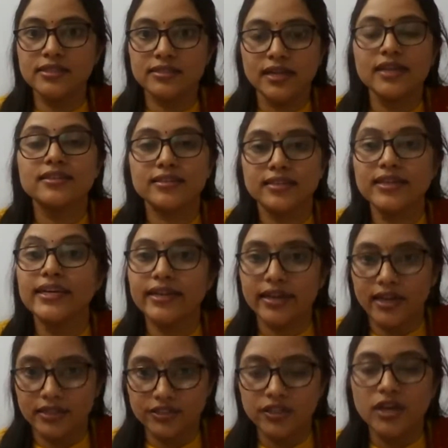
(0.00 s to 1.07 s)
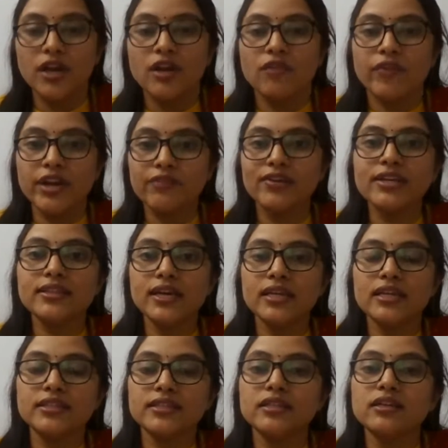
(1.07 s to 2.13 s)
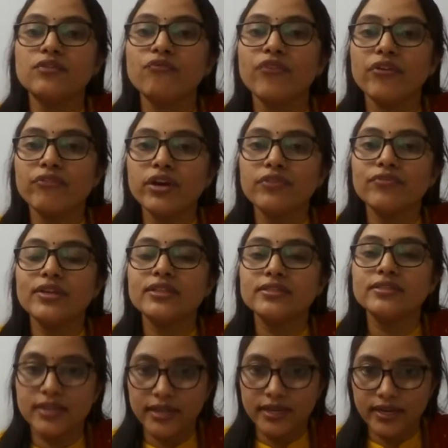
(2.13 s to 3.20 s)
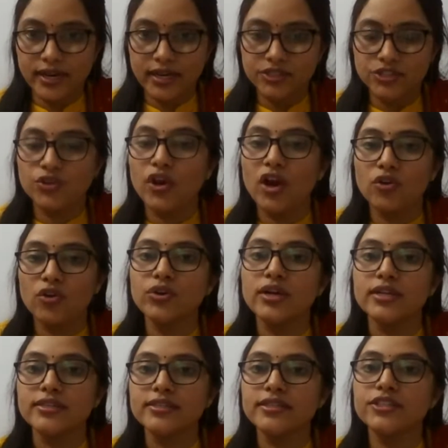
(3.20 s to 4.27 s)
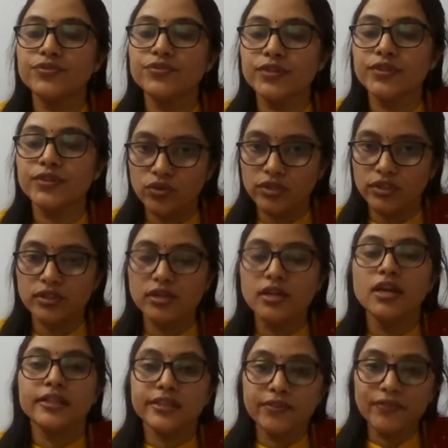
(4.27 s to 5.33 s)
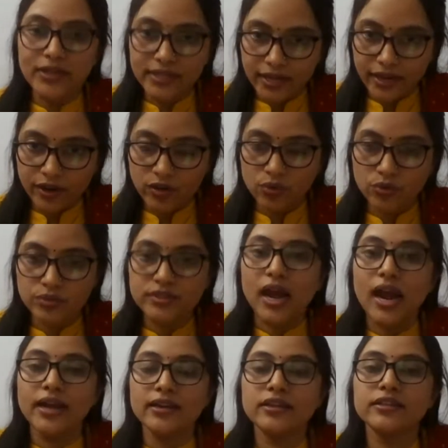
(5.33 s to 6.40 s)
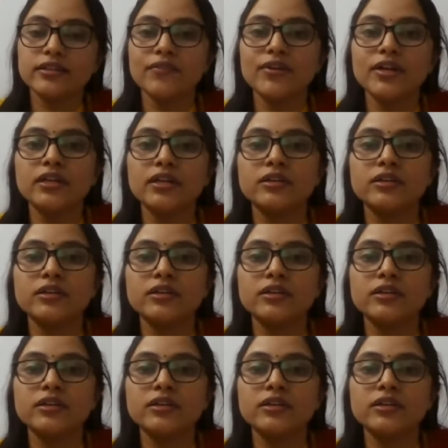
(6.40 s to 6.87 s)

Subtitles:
like skin rash. Whenever there is a fever with skin rash, you have to consult your doctor. They will diagnose and they will